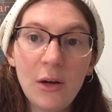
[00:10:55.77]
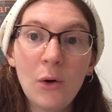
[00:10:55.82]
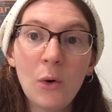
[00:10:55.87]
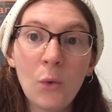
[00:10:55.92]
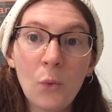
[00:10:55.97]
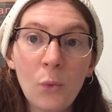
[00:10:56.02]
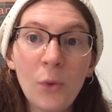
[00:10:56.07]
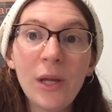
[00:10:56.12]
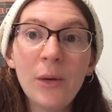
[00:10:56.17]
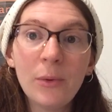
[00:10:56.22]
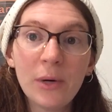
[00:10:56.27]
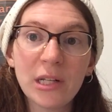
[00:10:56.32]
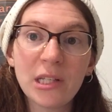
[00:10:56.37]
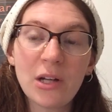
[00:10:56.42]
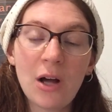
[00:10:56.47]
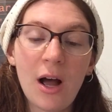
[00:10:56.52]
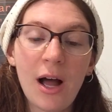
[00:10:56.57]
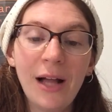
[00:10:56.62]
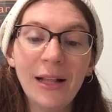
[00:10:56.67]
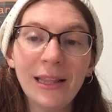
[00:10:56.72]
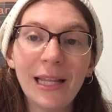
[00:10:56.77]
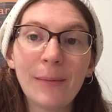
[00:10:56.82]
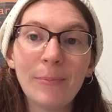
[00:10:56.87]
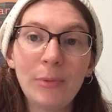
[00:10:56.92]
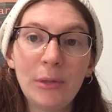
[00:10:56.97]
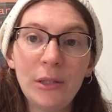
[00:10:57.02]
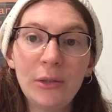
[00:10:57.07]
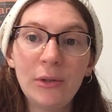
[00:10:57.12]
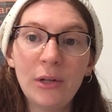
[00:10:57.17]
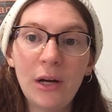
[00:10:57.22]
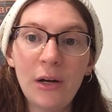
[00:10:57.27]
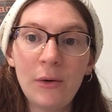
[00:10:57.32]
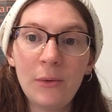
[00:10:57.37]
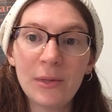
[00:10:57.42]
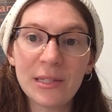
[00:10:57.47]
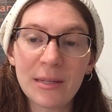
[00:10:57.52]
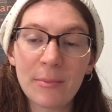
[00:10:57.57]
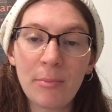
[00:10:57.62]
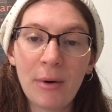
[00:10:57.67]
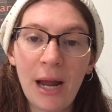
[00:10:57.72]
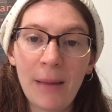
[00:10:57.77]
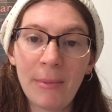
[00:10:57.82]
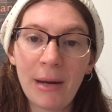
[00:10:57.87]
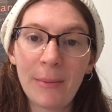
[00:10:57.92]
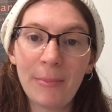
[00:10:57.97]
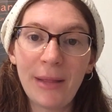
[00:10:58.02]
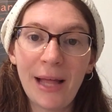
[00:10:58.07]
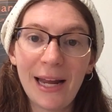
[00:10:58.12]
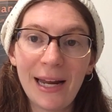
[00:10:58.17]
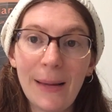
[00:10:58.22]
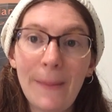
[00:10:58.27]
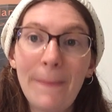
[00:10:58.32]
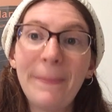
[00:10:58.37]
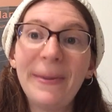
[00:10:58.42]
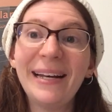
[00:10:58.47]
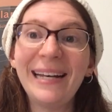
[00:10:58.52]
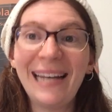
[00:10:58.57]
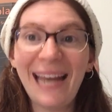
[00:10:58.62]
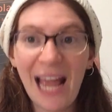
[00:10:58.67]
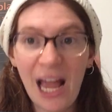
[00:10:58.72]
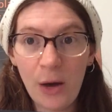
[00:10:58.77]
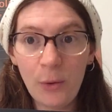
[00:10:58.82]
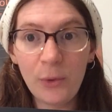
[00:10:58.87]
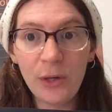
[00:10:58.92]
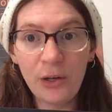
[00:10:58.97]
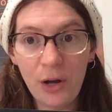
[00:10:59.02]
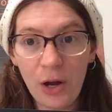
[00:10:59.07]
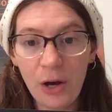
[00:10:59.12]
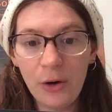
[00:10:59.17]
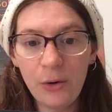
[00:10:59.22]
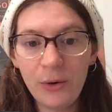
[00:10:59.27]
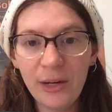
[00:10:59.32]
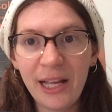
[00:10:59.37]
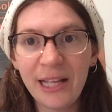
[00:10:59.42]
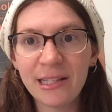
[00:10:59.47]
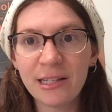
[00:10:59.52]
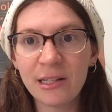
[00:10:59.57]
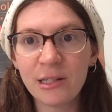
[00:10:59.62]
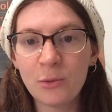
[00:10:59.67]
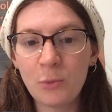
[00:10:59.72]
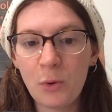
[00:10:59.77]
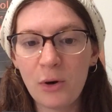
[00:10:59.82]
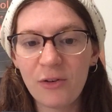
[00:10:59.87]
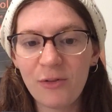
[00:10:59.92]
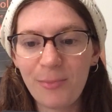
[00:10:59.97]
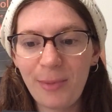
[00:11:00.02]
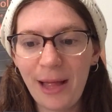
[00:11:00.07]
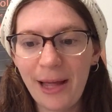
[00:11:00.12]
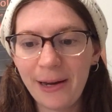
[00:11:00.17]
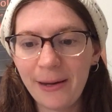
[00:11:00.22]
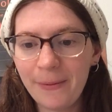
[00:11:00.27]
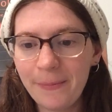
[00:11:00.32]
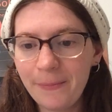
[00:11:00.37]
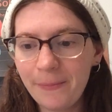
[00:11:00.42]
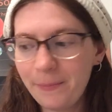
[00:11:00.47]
we were taught that Pluto was a primary planet, but now we know it's a dwarf planet.